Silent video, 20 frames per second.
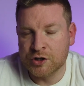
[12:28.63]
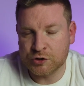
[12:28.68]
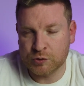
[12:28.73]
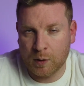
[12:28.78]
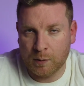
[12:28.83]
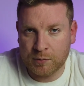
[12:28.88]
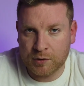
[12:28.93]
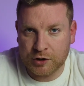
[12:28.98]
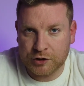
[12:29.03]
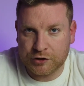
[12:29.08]

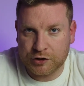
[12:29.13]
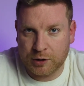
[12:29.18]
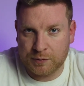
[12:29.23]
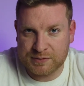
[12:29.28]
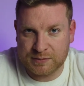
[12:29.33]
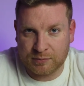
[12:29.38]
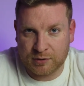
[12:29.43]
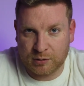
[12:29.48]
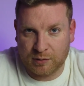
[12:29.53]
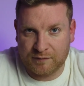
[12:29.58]
So what I'm going to
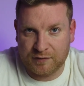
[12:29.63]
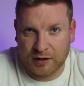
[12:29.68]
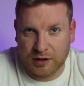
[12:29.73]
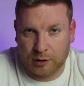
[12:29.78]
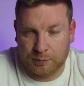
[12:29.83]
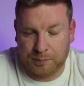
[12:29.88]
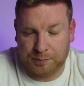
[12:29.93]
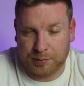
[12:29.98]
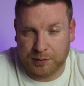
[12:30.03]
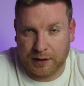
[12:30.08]
do is I'm going to have a
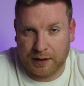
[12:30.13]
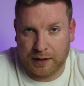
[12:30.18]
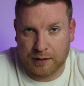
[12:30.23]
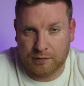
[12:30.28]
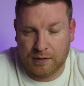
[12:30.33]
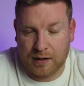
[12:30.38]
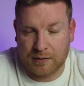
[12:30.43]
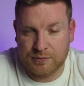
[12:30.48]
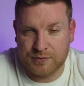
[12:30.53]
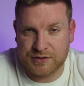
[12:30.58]
little play
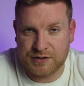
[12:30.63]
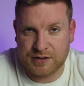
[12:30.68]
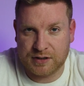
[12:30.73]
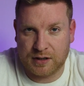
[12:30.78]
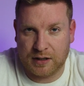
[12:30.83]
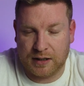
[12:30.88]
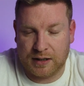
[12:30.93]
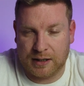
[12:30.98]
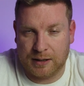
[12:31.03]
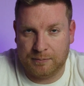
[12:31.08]
around,
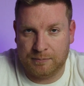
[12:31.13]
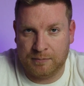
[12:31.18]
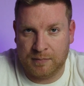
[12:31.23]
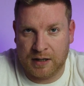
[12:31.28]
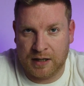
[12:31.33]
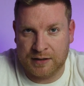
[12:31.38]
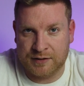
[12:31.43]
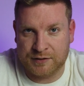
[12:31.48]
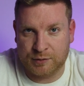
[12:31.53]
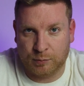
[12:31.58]

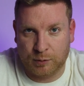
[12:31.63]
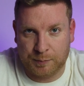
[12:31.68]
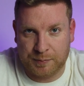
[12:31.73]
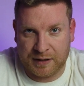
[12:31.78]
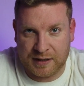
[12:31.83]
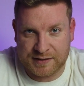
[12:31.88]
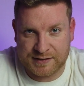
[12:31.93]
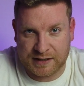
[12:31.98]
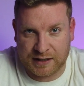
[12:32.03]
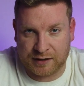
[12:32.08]
um, and there will
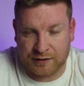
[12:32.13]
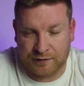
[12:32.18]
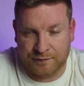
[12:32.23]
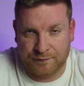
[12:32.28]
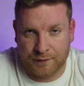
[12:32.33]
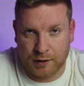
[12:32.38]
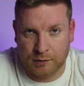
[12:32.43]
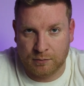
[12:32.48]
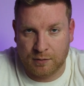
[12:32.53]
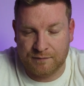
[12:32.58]
be a second
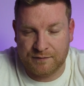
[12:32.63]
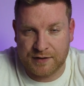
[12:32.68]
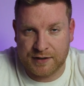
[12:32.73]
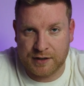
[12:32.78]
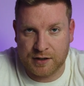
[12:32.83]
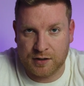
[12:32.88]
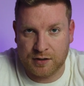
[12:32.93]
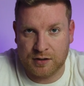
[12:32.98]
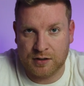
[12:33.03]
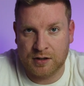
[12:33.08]
follow-up
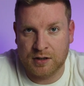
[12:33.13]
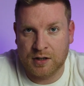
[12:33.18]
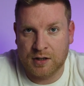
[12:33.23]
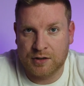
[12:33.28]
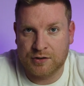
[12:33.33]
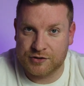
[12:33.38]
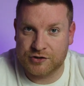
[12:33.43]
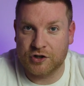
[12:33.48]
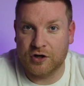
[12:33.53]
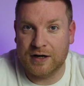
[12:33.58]
video.
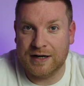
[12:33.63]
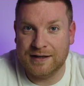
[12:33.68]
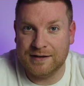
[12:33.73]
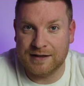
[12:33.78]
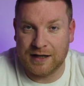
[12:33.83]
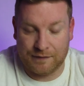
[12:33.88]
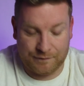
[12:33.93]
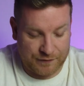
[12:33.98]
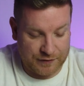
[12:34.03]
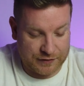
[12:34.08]
So
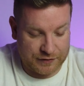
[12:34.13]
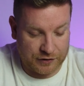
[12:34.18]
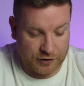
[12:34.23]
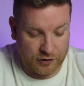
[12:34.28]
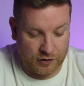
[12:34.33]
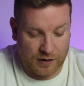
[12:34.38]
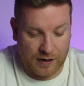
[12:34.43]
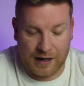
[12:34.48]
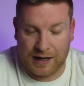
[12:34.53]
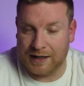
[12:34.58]
in that
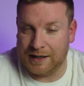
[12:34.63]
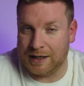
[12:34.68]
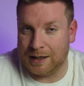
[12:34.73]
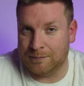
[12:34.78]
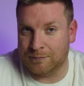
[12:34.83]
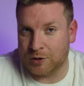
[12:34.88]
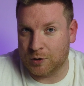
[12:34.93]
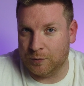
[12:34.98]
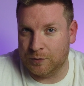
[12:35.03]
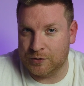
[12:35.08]
video, I
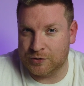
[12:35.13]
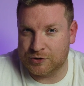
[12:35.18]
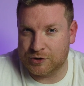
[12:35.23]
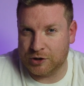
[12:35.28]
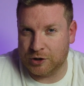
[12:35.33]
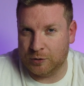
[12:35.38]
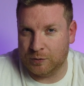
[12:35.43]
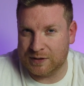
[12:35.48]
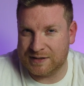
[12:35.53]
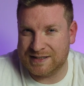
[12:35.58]
am going
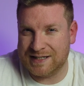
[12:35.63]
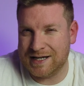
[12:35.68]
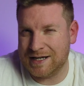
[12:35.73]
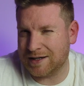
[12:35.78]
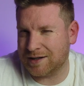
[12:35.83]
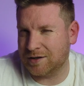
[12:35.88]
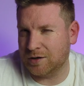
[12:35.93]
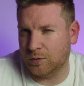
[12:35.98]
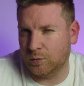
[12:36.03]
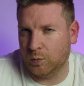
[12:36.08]
to
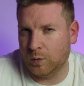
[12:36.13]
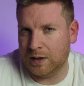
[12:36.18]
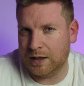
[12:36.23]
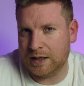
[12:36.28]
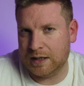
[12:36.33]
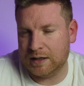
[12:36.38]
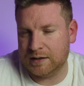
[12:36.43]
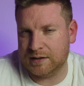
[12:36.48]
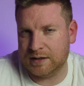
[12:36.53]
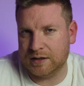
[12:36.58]
take
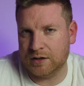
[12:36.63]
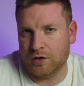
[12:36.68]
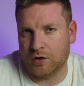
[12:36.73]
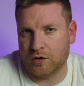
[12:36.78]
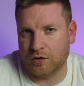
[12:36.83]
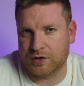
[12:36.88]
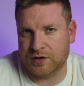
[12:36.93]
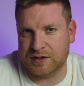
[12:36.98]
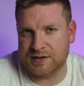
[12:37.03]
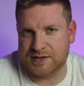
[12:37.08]
away the
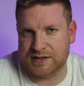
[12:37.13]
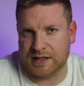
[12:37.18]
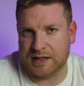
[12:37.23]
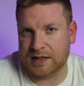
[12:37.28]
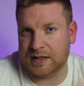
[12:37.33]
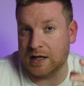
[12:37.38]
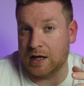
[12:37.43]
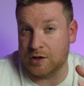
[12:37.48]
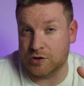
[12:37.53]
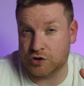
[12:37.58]

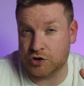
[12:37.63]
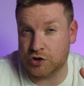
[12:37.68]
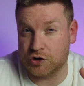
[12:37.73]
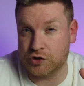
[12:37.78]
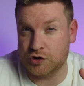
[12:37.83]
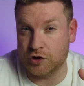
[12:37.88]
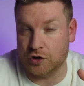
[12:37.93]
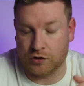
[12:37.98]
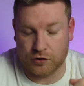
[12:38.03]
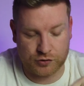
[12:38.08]
OcuSync as
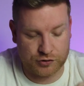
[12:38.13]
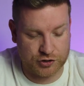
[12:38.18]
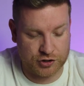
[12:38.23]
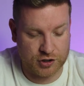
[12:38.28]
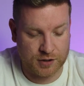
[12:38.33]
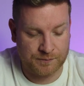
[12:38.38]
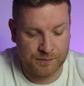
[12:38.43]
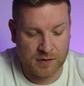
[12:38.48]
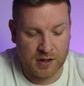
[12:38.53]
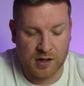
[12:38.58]

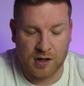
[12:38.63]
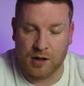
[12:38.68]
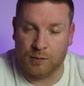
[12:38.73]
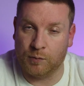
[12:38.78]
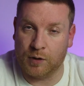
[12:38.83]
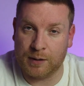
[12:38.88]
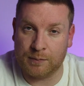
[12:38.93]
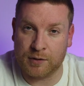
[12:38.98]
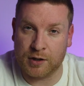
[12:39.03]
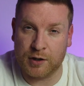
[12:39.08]
such.
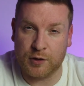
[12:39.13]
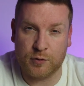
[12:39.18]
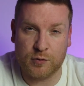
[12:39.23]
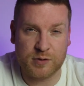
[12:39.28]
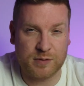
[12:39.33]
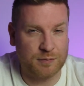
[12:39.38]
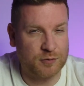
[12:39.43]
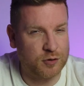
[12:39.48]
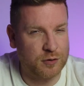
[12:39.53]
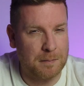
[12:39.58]
And what I'm going to
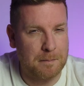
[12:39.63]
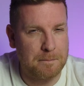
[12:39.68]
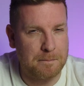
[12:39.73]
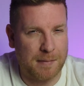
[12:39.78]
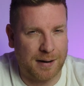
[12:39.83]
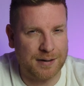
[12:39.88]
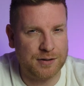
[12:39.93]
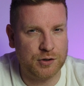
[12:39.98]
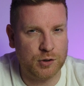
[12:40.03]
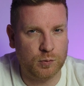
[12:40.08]
do is I'm going to
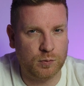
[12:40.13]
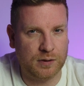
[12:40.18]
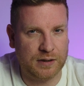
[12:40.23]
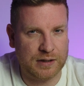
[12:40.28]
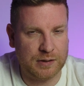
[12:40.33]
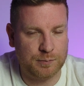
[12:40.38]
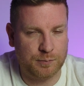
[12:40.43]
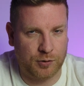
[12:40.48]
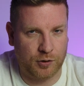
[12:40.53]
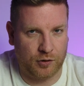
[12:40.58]

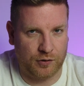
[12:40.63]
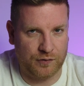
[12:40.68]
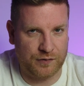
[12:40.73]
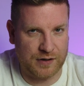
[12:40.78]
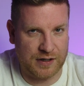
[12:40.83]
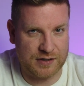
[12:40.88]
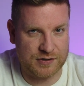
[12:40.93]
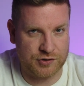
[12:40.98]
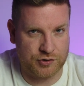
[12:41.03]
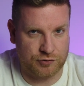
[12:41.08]
manually
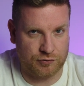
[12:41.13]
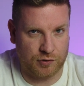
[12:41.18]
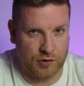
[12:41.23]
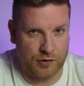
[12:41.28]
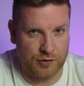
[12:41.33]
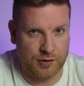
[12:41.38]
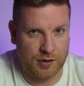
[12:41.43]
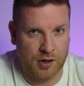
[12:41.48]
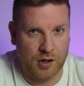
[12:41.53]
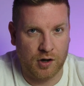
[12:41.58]
put this
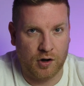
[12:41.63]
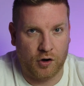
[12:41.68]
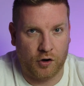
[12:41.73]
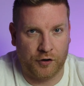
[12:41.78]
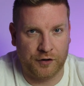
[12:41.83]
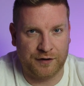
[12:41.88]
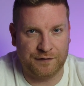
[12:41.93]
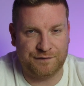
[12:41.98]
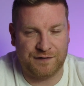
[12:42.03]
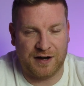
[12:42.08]
drone
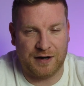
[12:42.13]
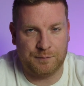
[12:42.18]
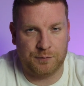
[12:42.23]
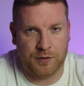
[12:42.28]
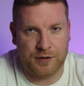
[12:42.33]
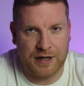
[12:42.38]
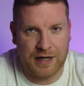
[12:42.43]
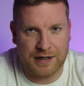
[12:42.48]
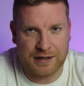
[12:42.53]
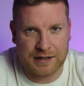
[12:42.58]
on a five
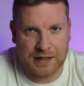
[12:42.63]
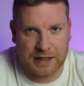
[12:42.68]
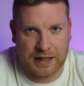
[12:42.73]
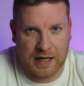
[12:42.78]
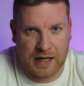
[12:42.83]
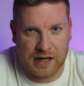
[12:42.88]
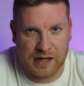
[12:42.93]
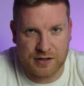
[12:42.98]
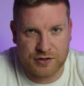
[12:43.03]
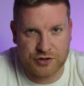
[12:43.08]
point eight
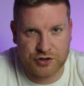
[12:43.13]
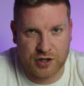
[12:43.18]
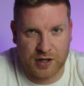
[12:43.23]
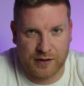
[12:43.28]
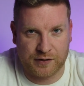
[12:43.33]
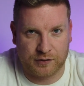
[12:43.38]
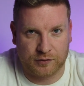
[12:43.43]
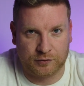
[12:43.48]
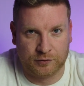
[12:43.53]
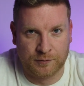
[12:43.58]
gigahertz
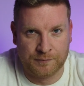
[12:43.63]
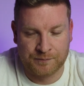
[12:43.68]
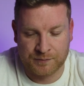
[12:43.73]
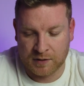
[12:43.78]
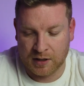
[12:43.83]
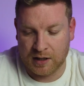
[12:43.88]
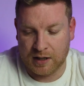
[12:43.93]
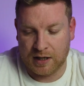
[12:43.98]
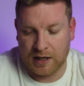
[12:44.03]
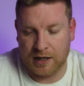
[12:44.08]
channel.
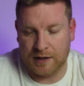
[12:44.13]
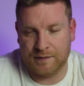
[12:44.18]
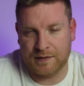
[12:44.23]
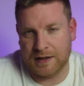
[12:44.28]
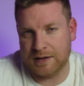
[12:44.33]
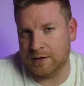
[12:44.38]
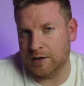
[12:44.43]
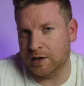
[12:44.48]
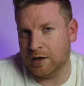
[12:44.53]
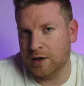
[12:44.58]
And
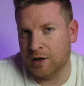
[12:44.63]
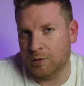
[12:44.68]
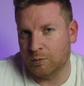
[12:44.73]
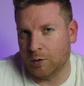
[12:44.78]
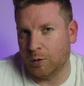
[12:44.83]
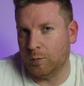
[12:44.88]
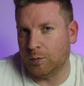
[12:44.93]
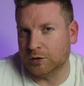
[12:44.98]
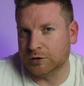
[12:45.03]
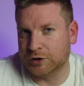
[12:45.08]
then
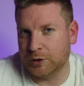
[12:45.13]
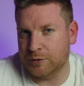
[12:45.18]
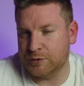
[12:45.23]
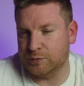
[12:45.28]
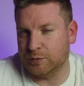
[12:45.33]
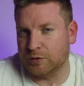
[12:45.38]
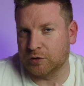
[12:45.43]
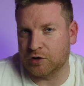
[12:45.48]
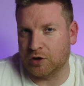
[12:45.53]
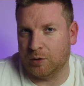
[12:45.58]
what we'll do
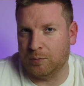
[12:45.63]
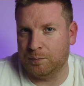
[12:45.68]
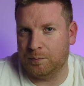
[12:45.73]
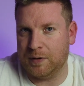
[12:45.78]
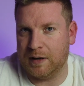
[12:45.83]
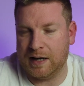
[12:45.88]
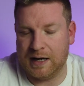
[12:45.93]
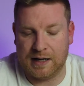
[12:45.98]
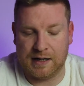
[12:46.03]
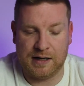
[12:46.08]
is we'll
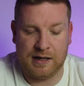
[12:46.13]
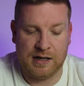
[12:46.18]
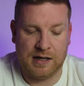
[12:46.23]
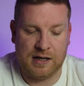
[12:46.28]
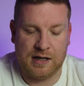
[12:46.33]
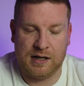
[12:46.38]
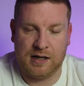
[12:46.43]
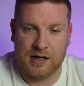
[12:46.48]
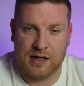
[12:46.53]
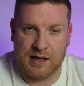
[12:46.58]
compare
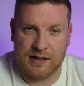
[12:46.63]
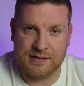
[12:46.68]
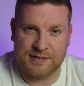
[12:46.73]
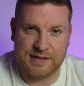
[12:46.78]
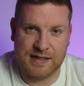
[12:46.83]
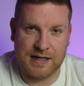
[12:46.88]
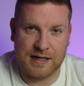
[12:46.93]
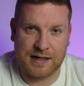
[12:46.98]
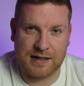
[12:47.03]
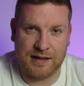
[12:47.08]

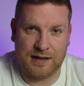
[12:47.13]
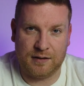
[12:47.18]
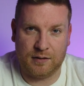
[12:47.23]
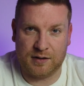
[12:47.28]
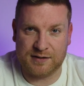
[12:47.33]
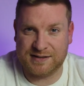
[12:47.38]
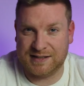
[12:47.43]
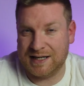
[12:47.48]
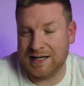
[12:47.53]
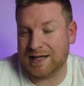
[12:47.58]
and take,
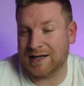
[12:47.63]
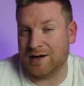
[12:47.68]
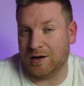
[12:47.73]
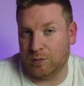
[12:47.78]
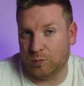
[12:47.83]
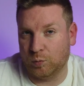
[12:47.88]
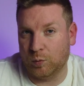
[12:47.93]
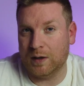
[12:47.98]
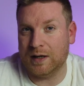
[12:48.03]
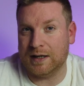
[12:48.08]
a, take
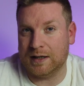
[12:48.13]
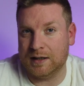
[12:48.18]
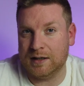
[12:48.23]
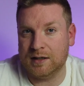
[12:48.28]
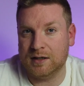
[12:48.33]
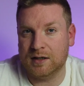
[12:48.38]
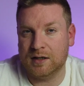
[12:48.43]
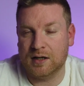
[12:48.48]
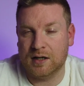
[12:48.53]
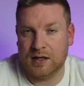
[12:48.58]

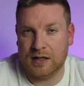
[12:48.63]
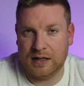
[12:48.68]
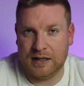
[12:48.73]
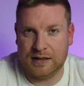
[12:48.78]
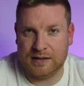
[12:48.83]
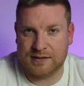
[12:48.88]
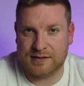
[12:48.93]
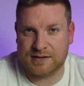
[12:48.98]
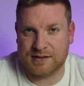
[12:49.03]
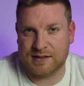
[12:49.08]
away
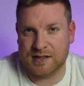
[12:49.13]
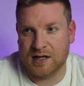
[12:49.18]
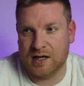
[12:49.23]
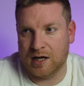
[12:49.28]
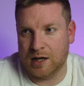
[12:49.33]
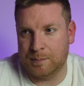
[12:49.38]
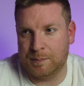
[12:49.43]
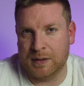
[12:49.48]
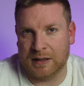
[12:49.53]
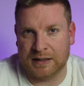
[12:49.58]
its
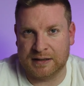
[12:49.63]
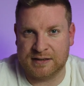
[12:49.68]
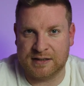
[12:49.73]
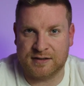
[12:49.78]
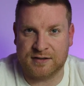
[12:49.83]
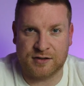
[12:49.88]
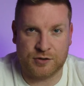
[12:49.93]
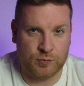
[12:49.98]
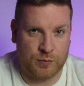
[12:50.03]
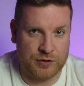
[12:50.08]

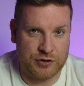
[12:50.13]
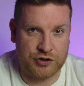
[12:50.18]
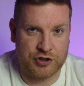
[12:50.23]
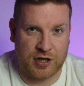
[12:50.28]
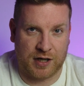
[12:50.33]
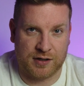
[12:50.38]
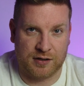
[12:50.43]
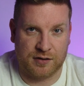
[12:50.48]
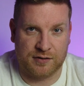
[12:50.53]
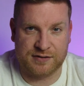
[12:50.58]
ability to switch
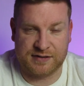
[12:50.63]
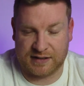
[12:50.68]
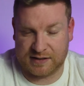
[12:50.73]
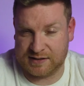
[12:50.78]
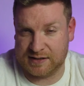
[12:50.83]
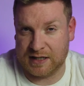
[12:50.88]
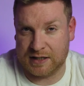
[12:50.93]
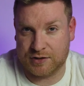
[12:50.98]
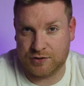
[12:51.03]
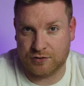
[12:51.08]
channels,
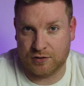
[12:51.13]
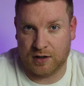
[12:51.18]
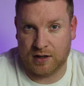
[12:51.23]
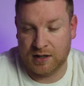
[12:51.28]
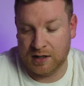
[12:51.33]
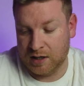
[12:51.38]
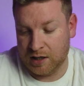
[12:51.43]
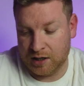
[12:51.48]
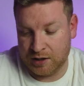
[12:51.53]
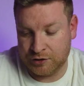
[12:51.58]
et
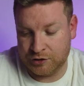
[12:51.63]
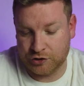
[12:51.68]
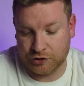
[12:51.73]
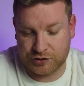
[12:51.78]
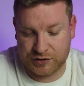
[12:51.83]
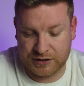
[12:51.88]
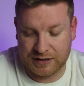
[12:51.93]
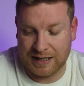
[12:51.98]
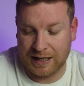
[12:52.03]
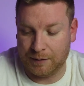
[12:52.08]
cetera, and
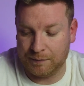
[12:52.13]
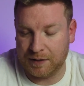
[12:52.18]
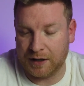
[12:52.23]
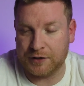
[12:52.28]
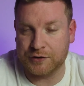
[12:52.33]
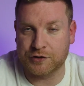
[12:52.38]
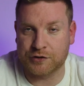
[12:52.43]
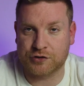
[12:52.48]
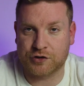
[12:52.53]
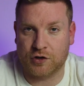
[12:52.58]
just see how
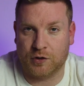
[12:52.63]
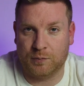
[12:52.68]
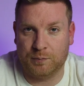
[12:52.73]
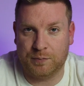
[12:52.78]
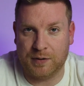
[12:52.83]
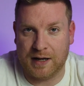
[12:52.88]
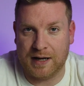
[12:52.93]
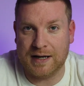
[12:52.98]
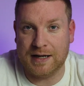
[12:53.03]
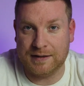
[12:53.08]
that does
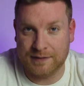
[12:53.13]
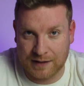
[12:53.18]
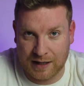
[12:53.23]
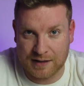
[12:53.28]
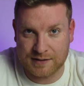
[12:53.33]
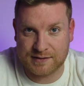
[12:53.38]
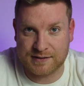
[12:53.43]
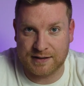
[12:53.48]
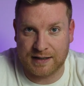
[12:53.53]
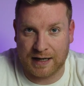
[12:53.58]
compare in
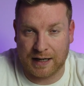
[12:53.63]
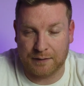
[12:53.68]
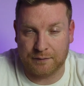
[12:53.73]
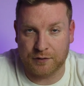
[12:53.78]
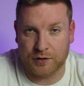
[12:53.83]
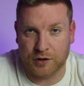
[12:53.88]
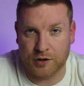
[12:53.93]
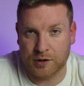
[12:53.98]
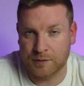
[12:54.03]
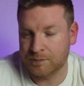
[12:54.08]
that
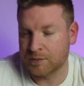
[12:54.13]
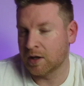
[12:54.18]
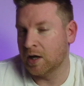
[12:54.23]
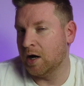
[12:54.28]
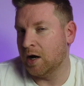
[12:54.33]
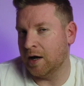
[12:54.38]
scenario.